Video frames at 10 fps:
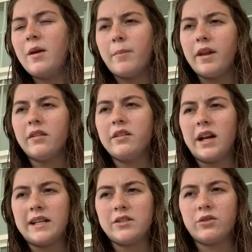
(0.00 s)
Middle and
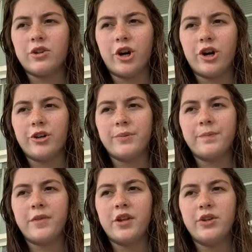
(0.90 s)
high school are hard.
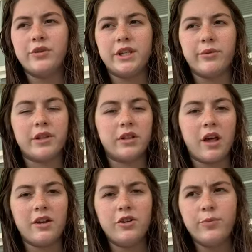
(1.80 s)
You deal with a
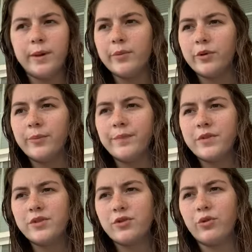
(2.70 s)
lot of new people,
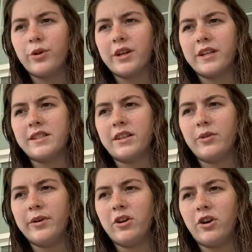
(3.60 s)
schoolwork gets a
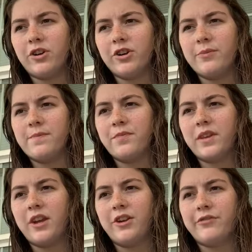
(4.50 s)
little bit harder,
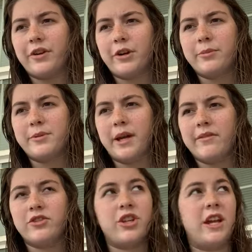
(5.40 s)
and your friend groups might
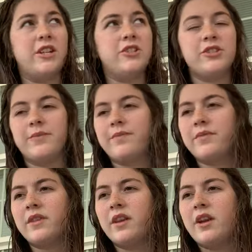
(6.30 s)
even change.
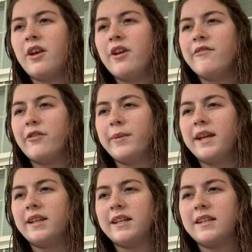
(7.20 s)
For me
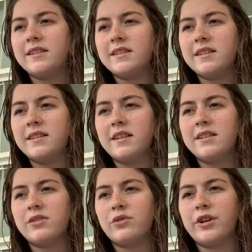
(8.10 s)
at least, this
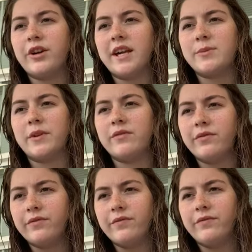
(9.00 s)
school year has been
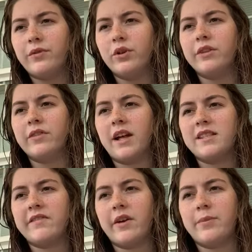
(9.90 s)
full of
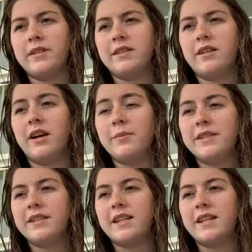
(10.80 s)
lots of up and ups and